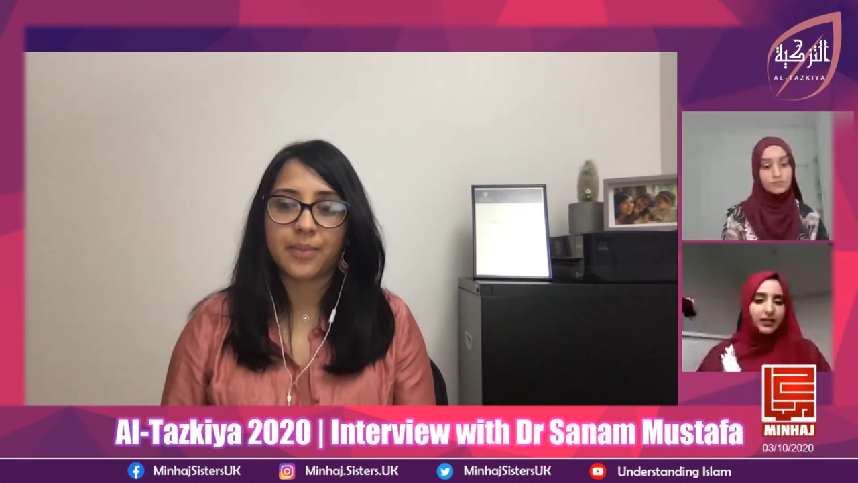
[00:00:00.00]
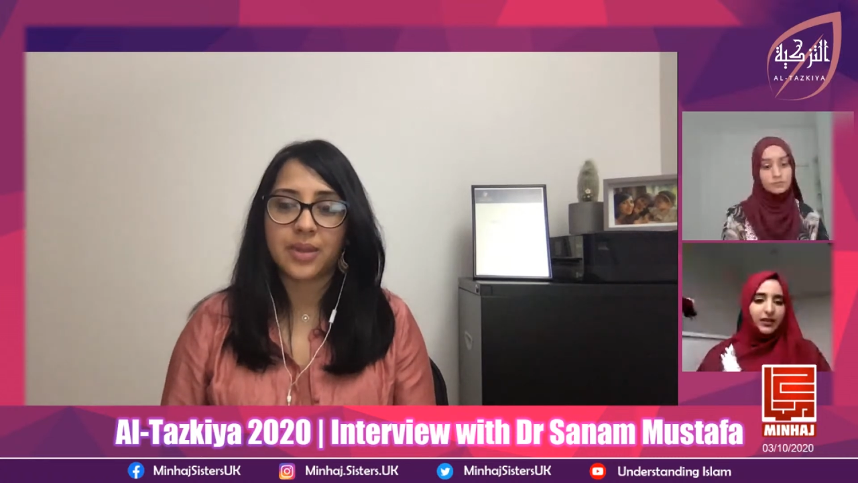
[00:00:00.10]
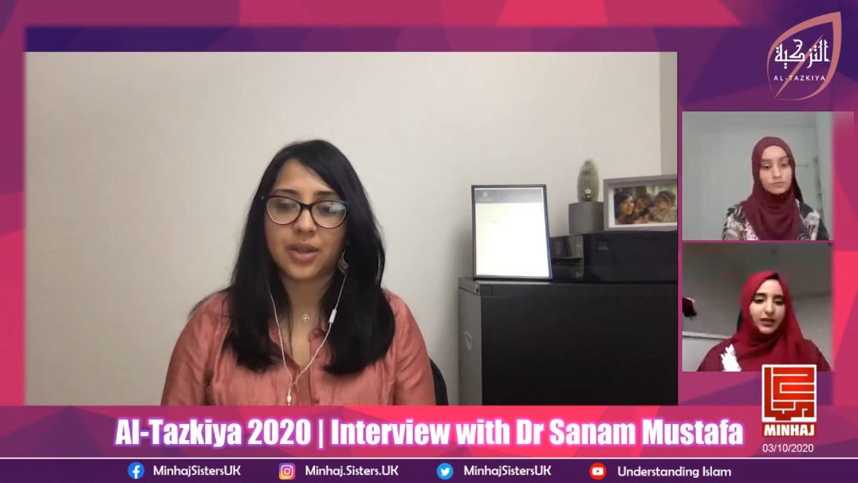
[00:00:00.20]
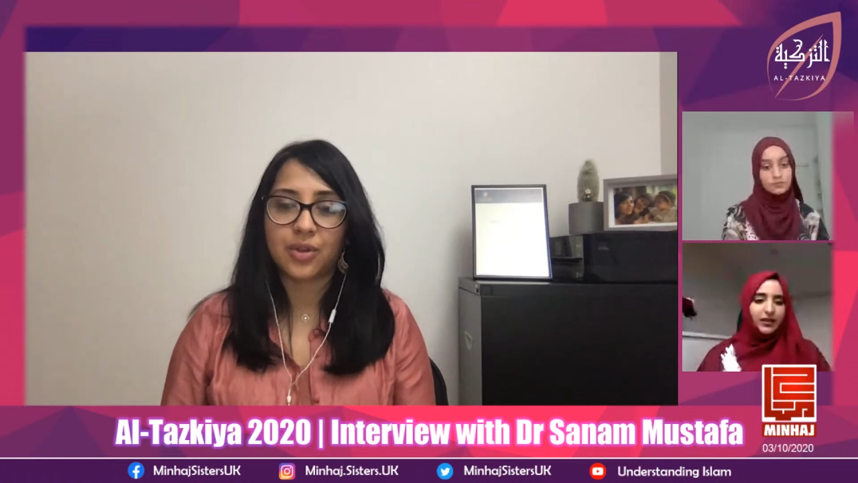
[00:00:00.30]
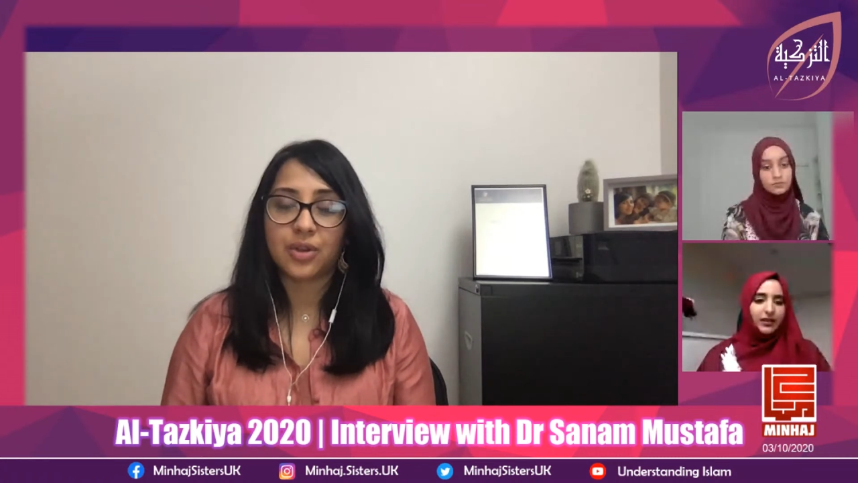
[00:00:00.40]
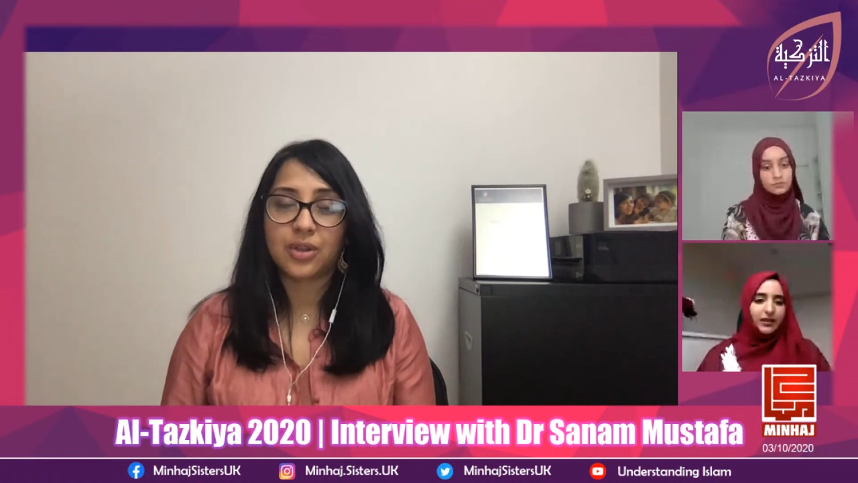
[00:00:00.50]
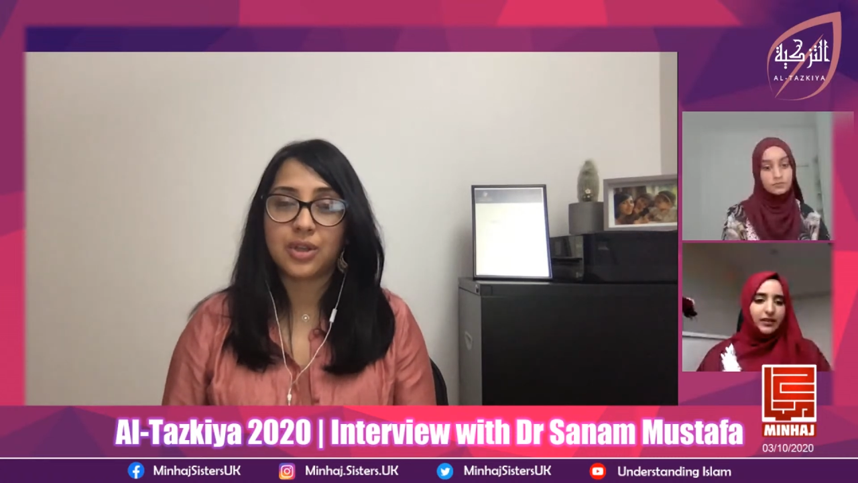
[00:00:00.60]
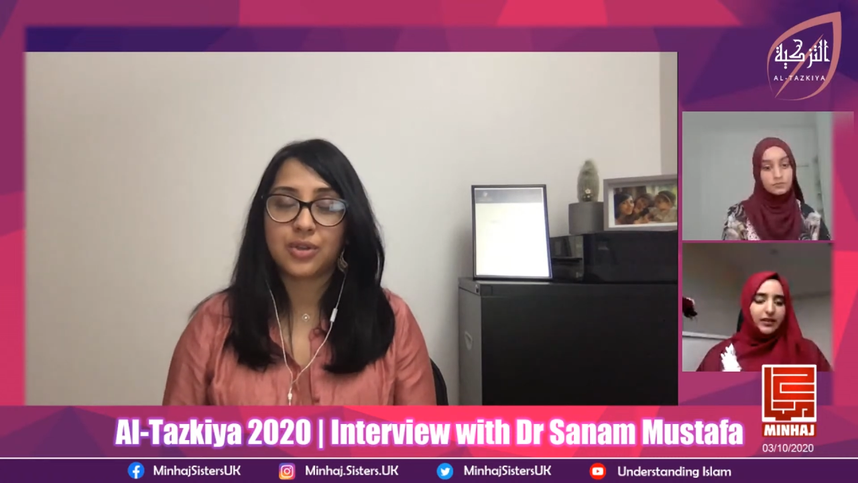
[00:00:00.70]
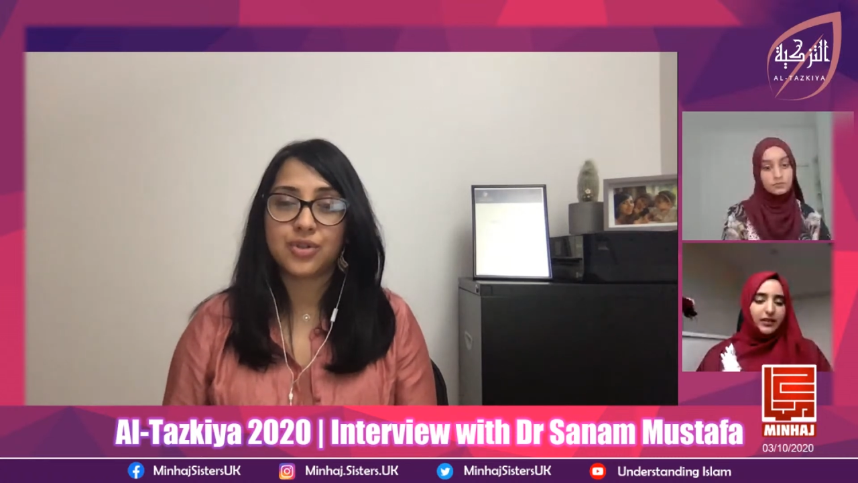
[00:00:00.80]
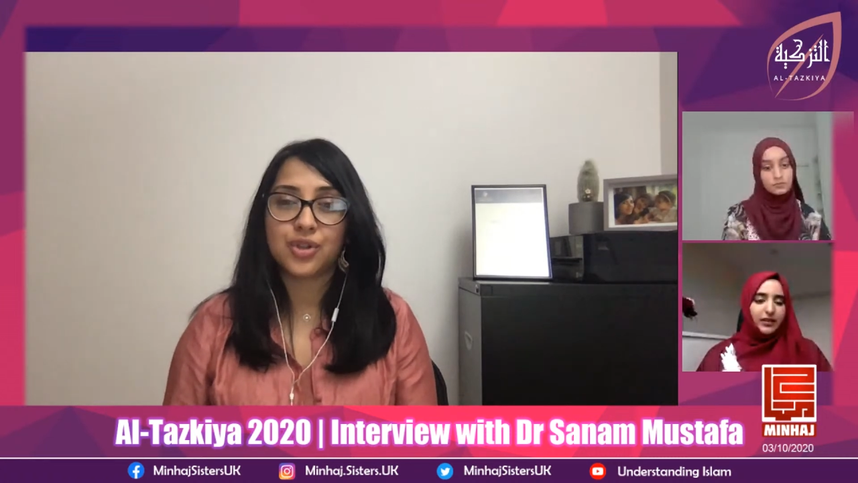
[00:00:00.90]
that you
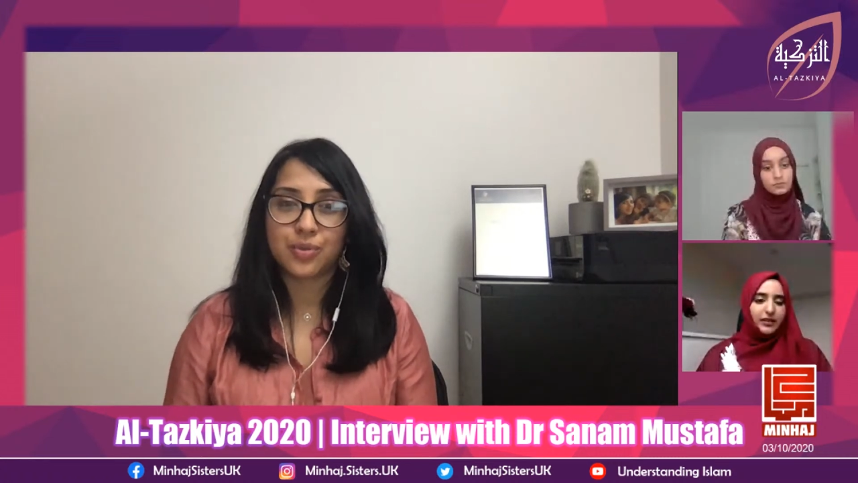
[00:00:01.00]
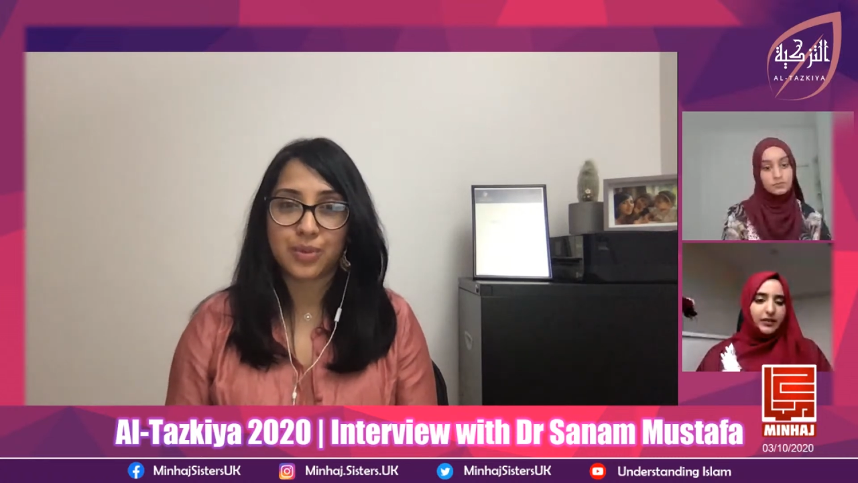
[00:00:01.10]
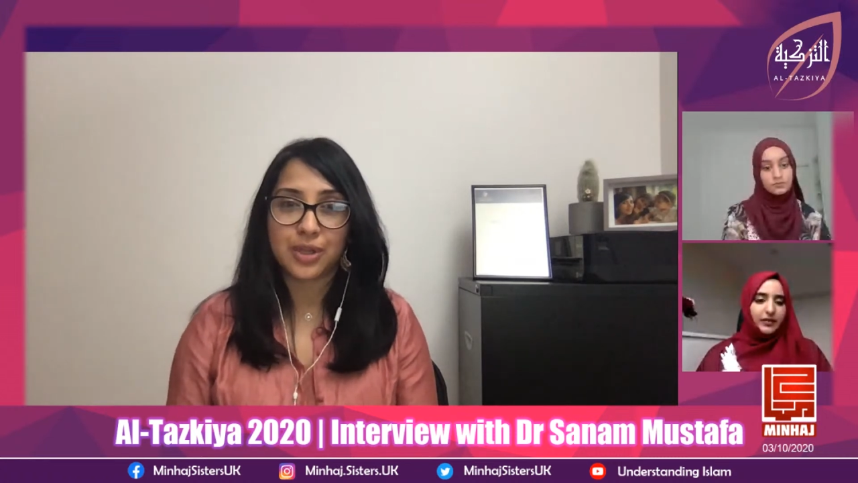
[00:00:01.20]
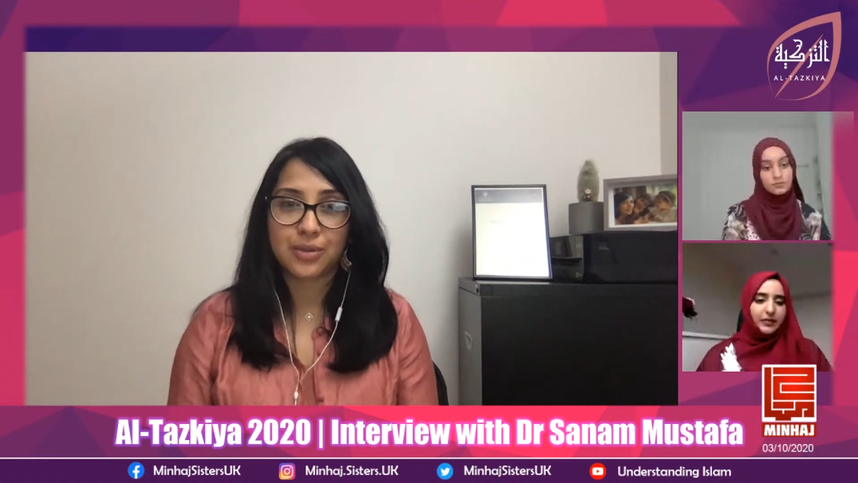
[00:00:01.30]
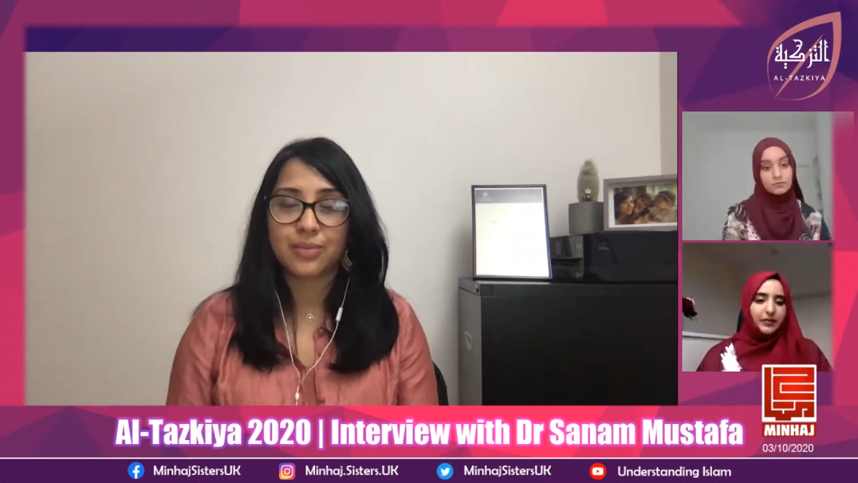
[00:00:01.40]
shouldn't be,